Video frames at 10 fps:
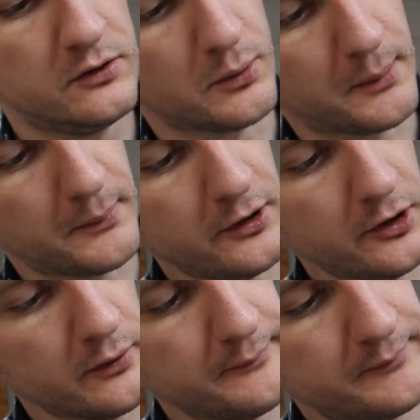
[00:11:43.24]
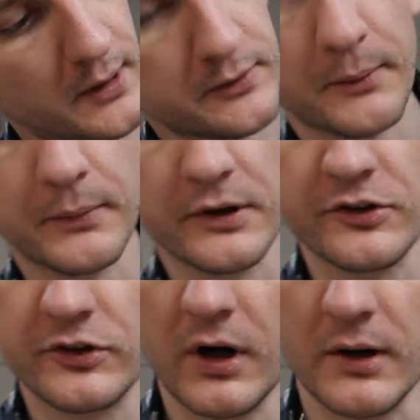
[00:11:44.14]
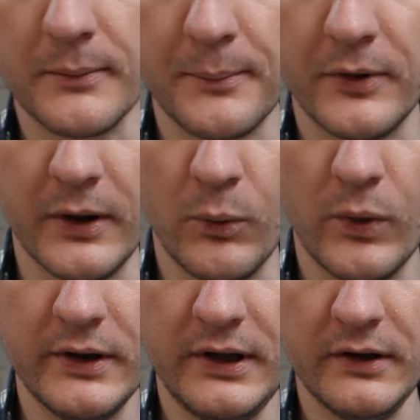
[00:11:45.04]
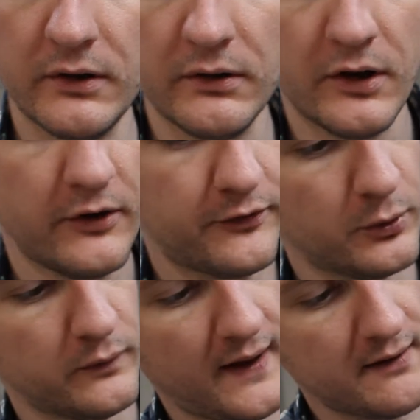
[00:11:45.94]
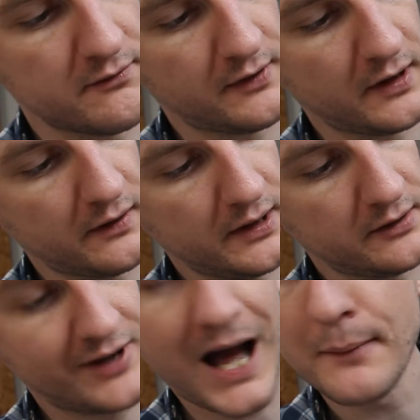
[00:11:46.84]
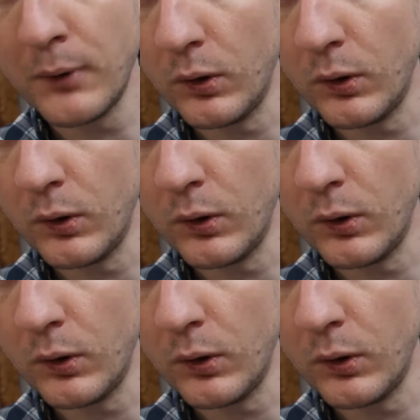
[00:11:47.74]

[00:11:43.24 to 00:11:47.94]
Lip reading: So what I'm going to do is I'm going to start by putting 1 needle through that very top